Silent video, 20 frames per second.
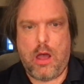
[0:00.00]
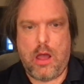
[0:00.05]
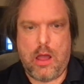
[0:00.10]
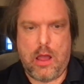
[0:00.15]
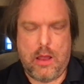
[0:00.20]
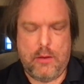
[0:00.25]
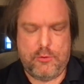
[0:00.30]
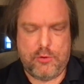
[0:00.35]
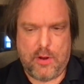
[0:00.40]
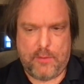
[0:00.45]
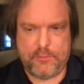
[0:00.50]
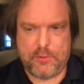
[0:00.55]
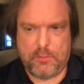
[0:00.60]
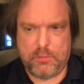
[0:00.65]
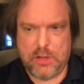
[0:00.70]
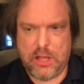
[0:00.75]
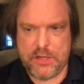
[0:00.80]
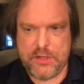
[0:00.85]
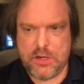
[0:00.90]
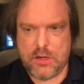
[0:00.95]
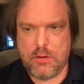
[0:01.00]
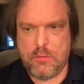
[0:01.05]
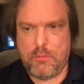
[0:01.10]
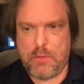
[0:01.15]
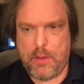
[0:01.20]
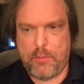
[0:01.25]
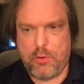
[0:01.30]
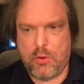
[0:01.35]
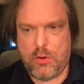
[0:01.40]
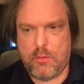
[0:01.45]
I dropped a blunder,
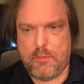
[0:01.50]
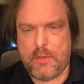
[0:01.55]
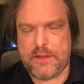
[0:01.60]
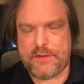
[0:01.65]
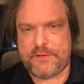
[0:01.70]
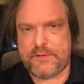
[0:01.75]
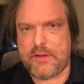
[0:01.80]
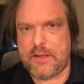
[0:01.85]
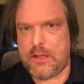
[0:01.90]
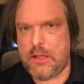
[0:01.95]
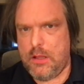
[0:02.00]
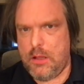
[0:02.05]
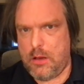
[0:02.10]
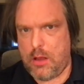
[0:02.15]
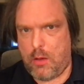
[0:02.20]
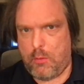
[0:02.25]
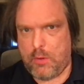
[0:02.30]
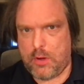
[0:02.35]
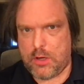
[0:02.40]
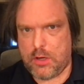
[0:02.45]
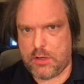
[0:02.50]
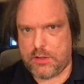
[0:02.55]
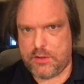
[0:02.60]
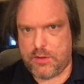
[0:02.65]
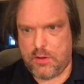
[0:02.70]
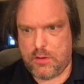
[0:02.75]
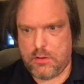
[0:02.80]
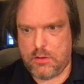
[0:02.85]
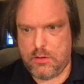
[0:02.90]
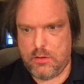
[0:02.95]
my opponent missed it. I went on
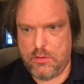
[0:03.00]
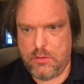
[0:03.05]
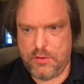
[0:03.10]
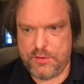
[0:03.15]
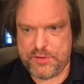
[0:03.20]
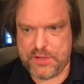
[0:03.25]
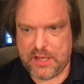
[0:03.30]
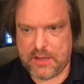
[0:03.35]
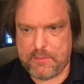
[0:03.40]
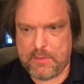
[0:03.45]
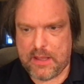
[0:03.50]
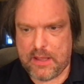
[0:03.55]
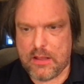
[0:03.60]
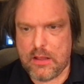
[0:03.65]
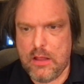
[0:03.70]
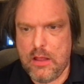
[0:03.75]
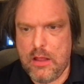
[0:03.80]
to checkmate.